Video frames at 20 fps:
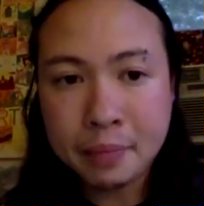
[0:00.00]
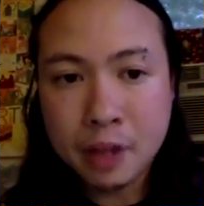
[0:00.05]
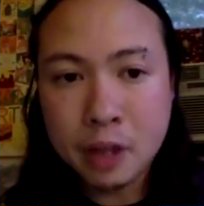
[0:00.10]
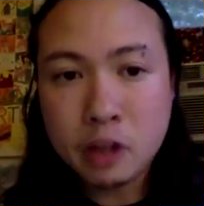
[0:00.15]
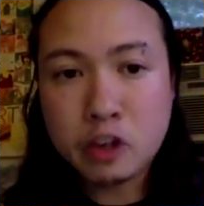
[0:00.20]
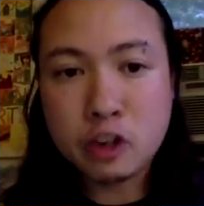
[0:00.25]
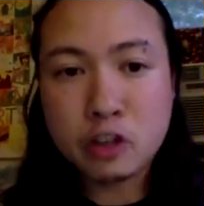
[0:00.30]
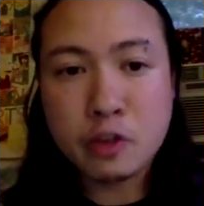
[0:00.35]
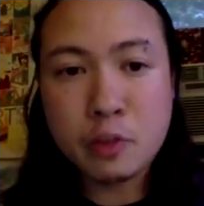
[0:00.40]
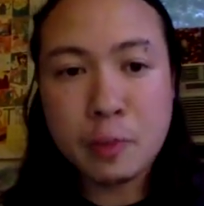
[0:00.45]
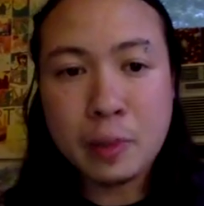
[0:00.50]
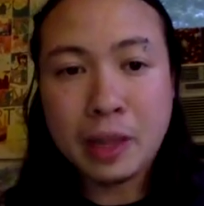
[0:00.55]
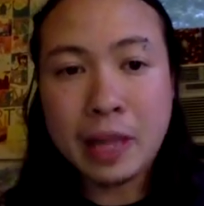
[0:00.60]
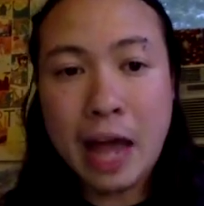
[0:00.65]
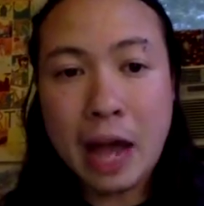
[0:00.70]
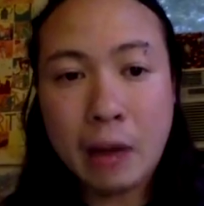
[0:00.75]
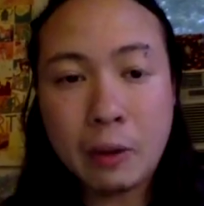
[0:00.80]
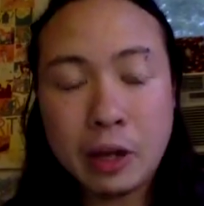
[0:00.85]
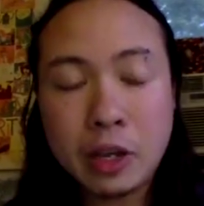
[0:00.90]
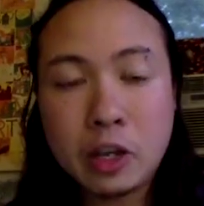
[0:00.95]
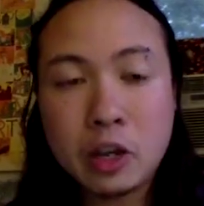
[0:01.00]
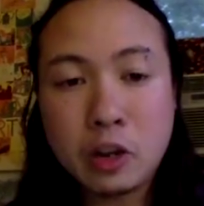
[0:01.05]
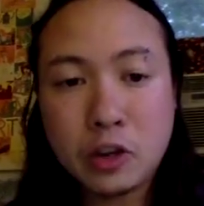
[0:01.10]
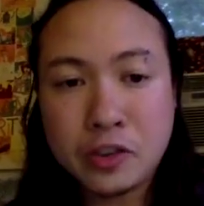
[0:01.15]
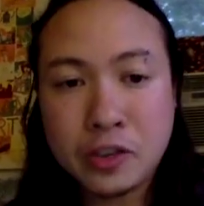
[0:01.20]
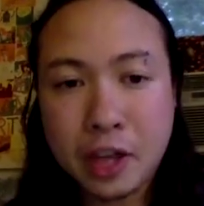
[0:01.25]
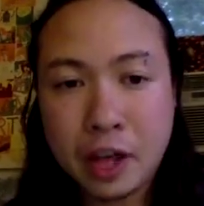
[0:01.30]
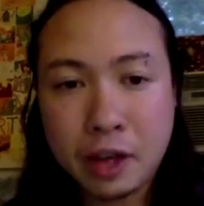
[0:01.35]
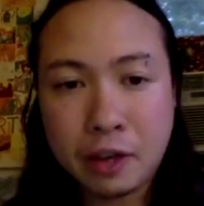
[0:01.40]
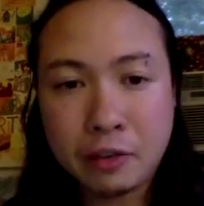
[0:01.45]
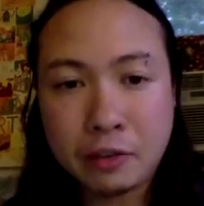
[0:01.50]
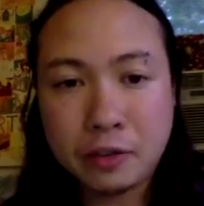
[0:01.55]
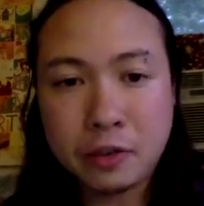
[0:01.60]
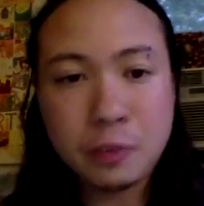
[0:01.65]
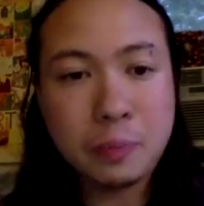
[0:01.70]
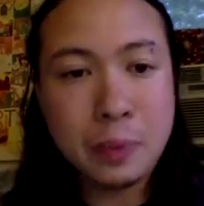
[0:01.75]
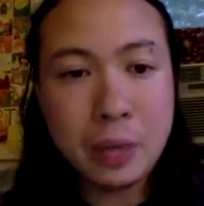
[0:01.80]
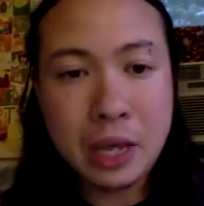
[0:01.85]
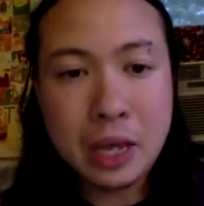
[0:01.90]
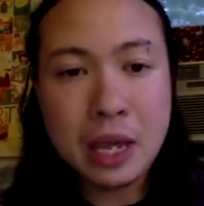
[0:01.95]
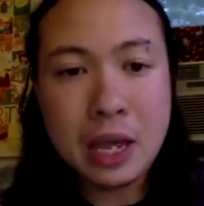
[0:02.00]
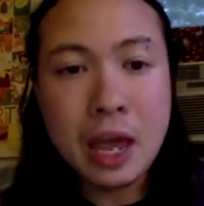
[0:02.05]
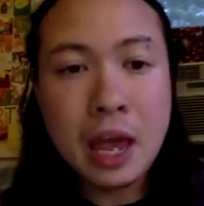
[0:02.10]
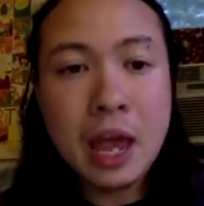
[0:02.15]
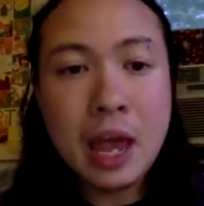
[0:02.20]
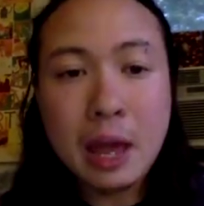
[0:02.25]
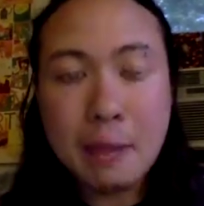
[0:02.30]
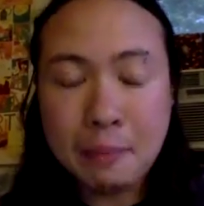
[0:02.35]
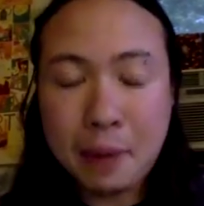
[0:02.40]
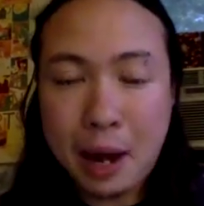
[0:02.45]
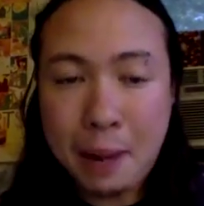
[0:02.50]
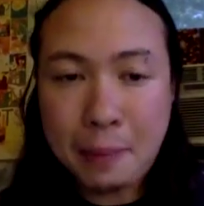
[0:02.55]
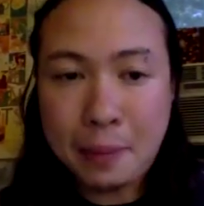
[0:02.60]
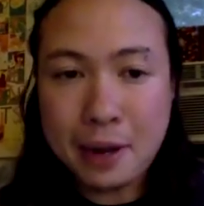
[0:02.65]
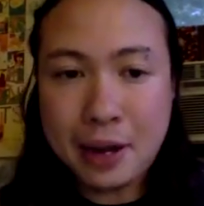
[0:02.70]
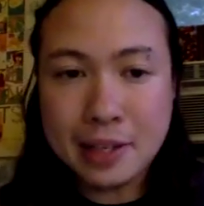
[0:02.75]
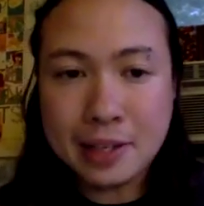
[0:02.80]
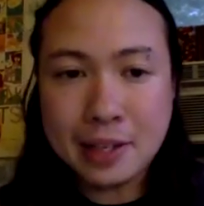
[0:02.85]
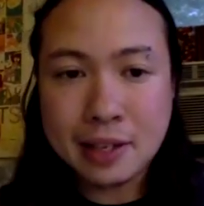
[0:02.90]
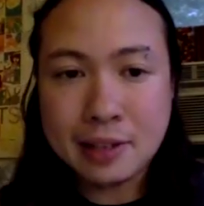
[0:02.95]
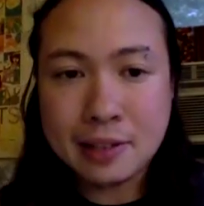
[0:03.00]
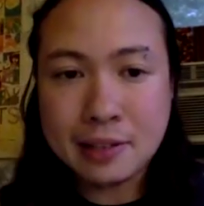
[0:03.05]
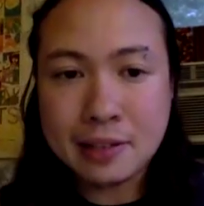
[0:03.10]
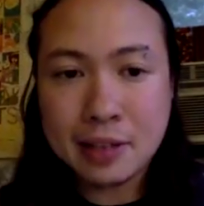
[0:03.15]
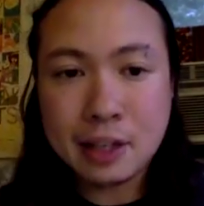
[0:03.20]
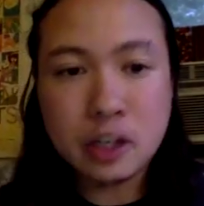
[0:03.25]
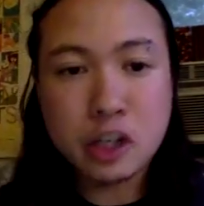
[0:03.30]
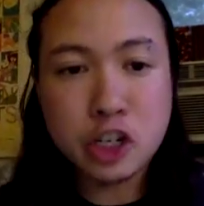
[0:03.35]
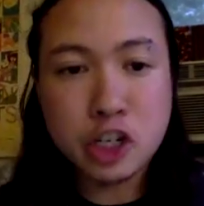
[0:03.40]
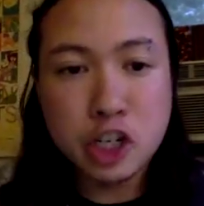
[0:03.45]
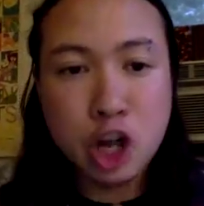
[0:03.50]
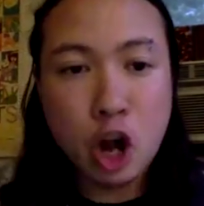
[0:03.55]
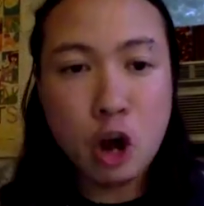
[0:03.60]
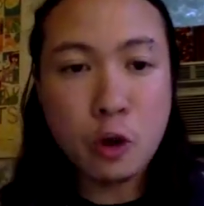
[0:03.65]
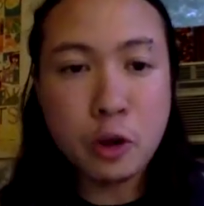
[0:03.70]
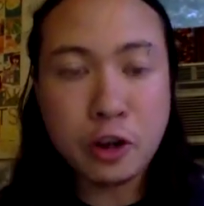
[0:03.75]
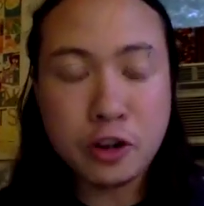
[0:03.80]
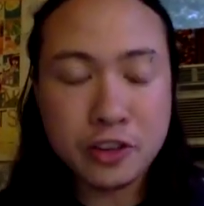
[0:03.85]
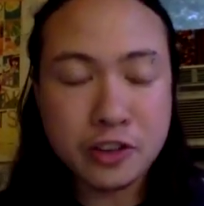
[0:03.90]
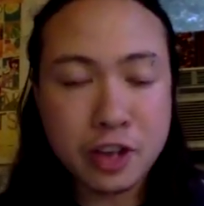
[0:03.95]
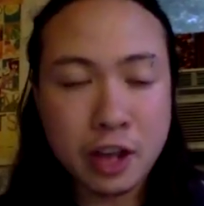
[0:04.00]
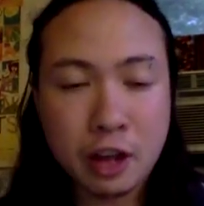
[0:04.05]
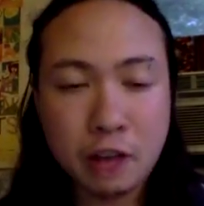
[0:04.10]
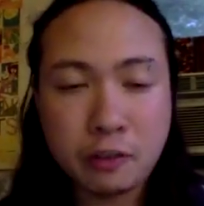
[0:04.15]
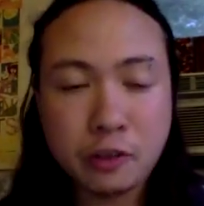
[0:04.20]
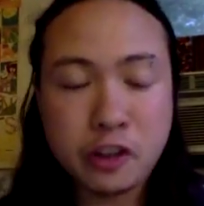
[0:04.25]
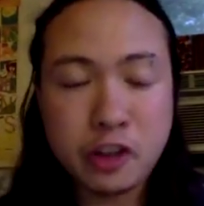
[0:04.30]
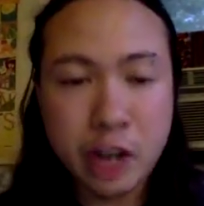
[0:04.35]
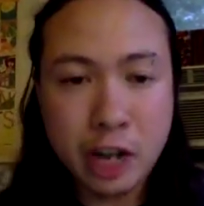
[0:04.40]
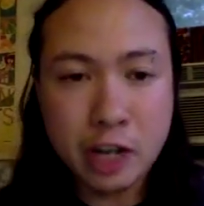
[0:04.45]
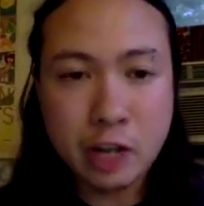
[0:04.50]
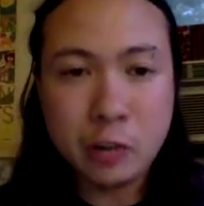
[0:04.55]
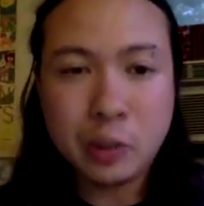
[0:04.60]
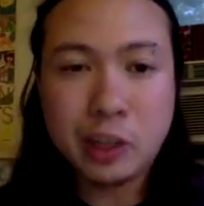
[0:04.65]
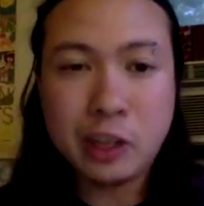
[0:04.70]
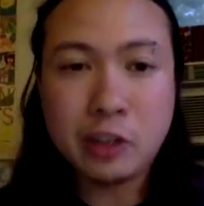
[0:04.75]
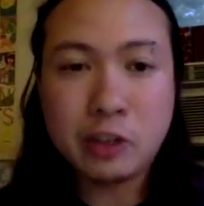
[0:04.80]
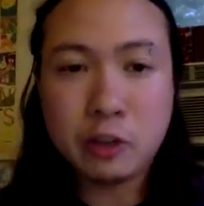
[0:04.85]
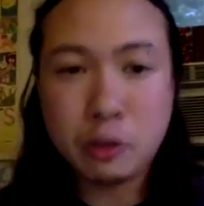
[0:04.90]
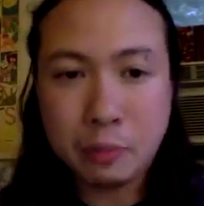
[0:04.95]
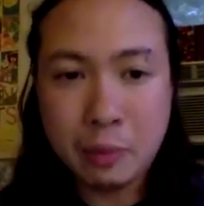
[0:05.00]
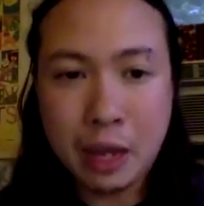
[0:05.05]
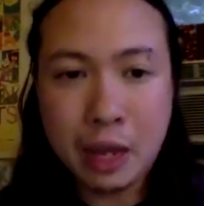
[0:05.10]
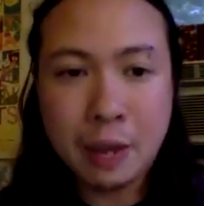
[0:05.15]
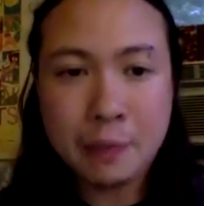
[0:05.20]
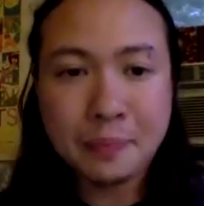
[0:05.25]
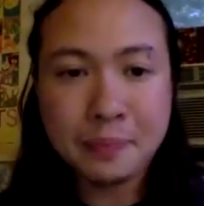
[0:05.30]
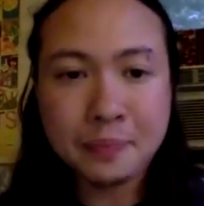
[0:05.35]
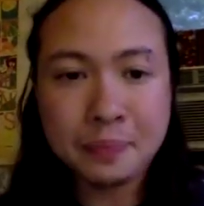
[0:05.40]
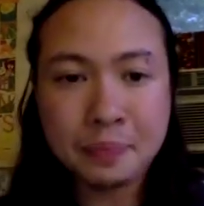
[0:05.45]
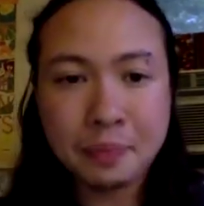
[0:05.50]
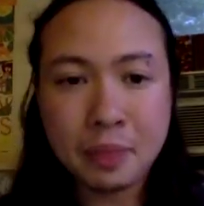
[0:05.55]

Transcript: Just from allowing yourself to be in my presence and show yourself genuinely to me.